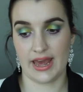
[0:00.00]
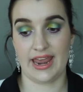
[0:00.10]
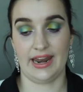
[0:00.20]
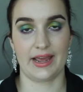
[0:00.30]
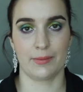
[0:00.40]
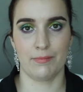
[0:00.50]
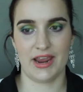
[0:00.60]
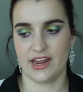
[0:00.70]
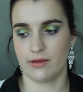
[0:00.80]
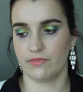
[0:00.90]
a like
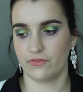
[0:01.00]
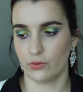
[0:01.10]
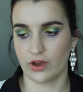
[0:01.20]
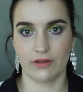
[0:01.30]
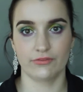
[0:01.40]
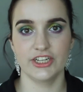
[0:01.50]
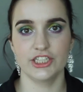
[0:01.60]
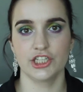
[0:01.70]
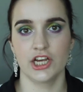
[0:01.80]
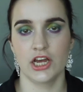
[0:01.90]
medium full coverage.